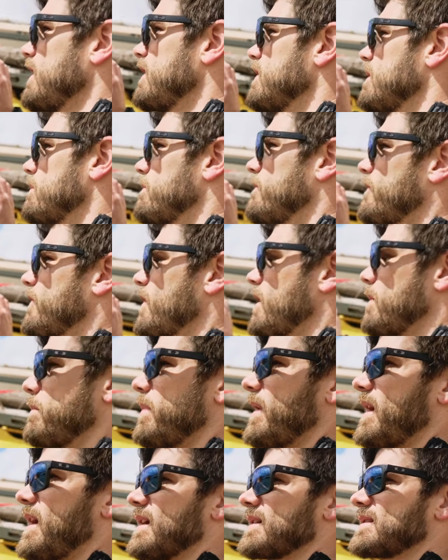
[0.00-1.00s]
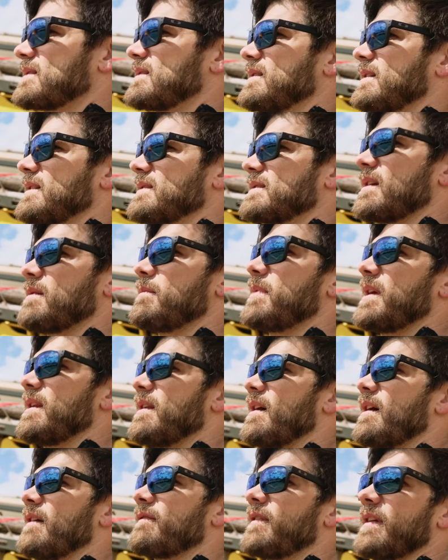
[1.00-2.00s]
in the front box is gonna be
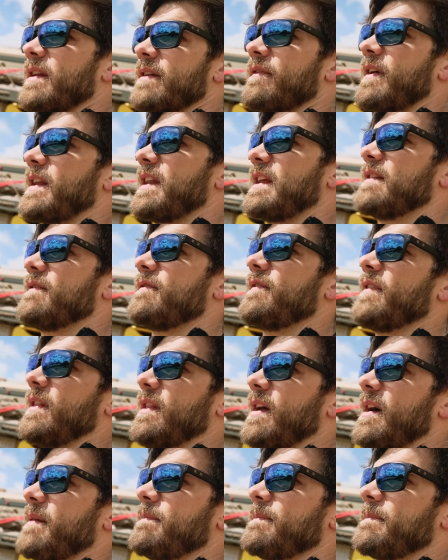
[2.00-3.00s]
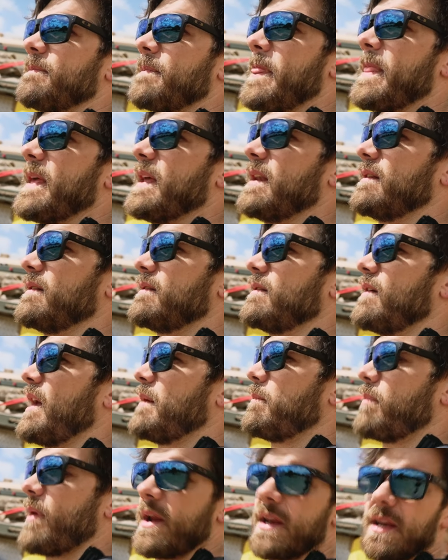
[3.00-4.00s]
enough. And if I need to fill up, then
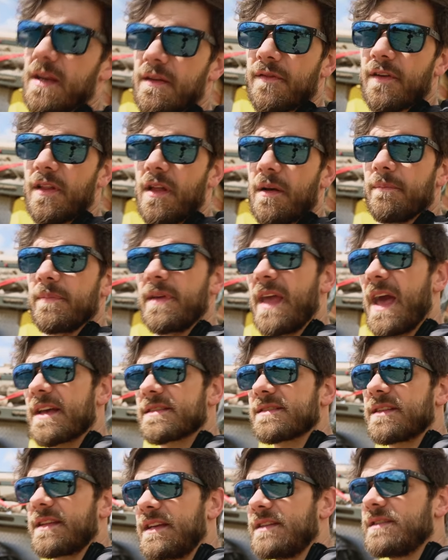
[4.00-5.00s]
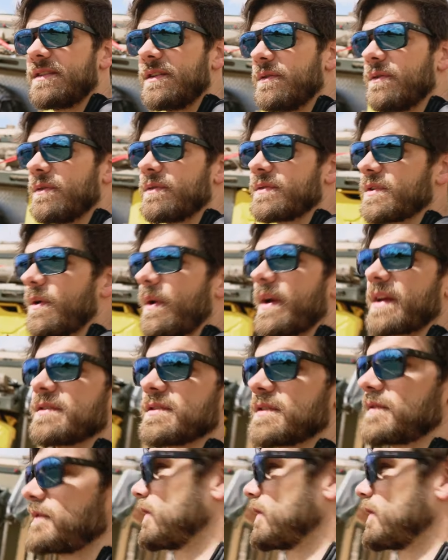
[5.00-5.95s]
I'd probably need to fill up gasoline too. So I can just